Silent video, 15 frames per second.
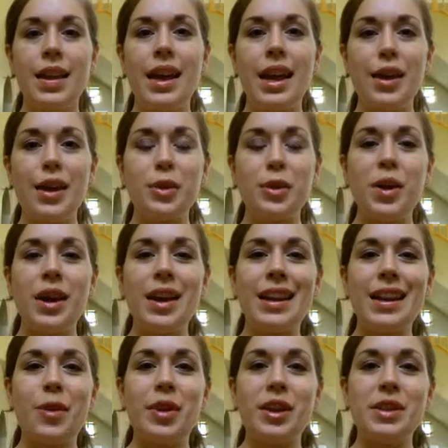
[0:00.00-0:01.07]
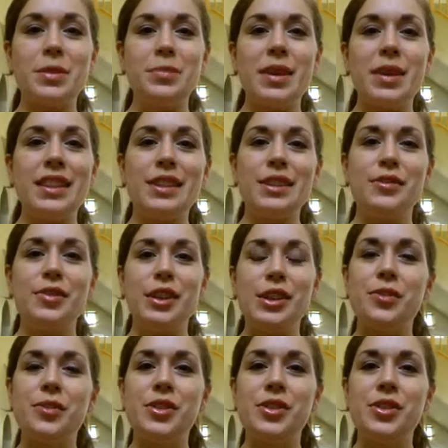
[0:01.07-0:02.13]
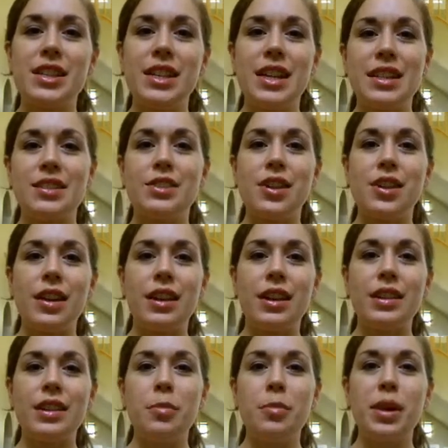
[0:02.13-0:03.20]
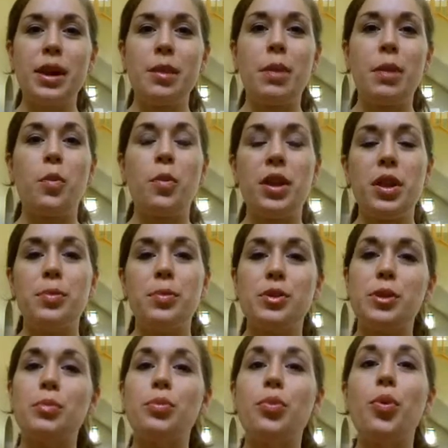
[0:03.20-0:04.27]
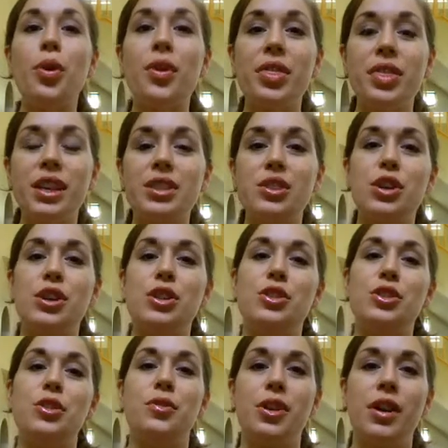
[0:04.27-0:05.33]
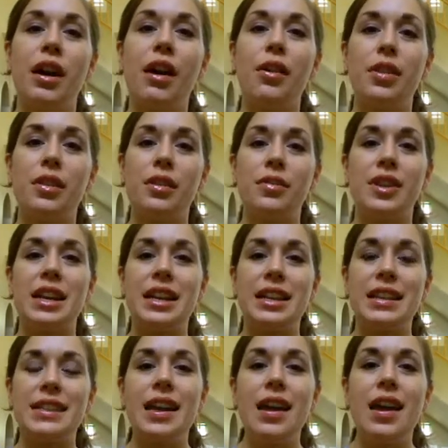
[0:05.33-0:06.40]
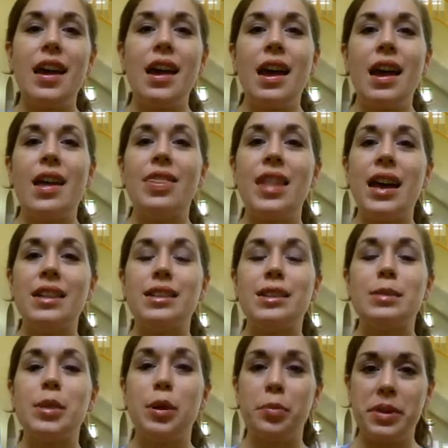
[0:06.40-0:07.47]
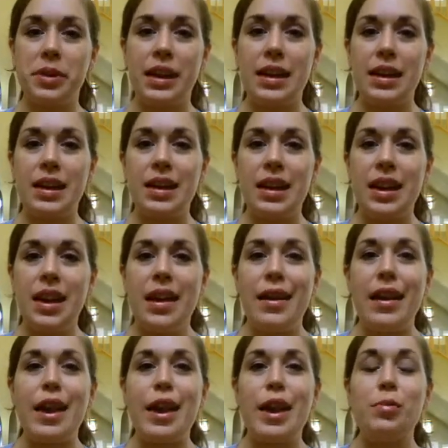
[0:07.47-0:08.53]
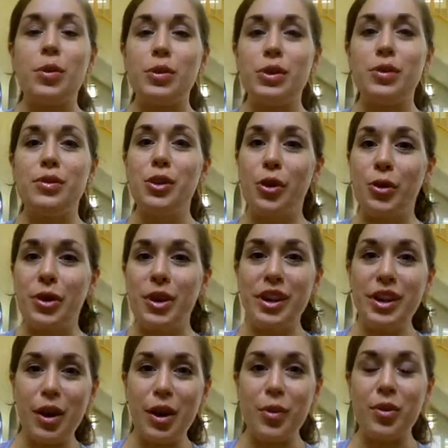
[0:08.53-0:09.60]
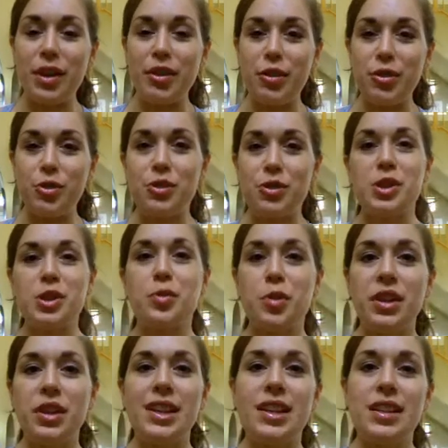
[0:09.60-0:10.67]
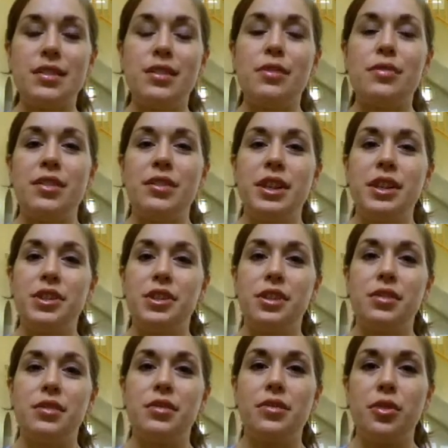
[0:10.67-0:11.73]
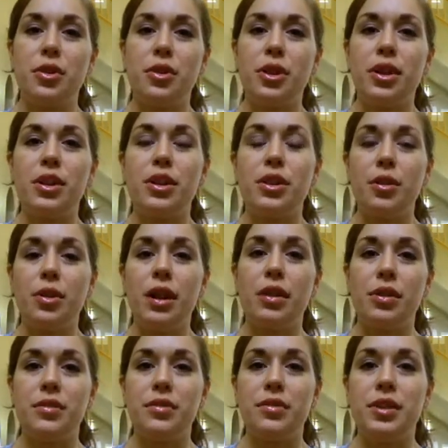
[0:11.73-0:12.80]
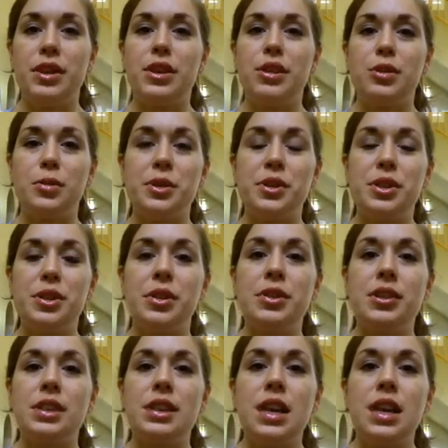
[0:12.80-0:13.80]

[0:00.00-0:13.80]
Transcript: Hey everyone, I wanted to make this video for you today to talk a little bit about one of the most important things you can do for your health and fitness, and that's meal planning. And most of you already know that nutrition really is the foundation for your health and fitness results.